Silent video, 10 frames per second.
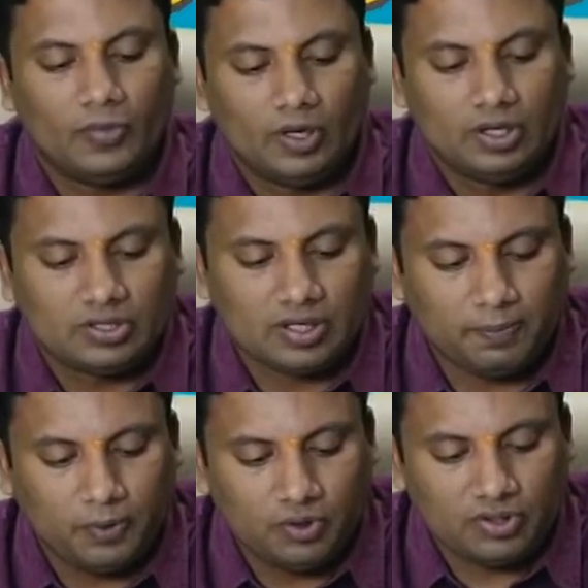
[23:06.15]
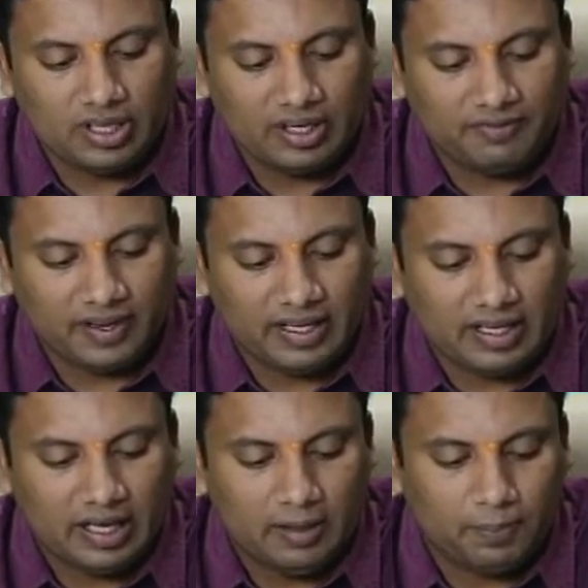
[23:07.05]
Suppose if I
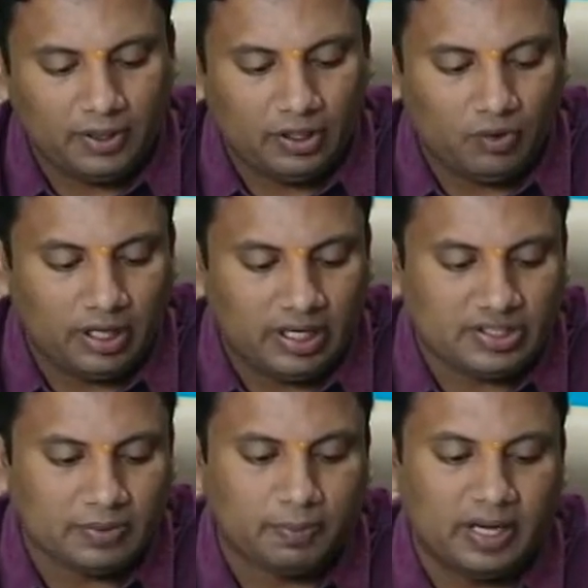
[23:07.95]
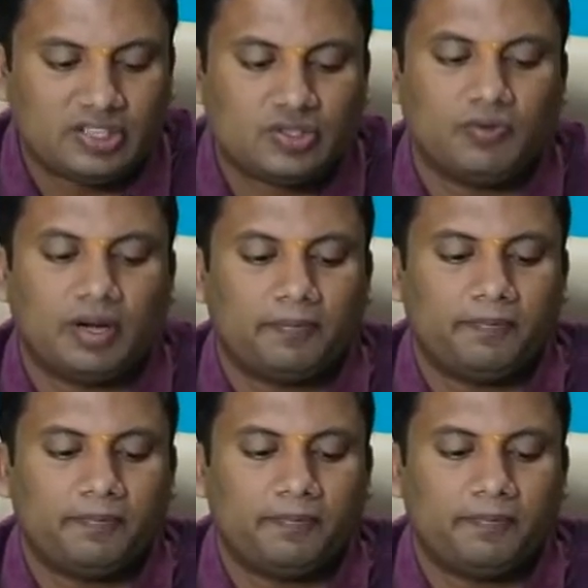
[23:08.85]
keep units place 1.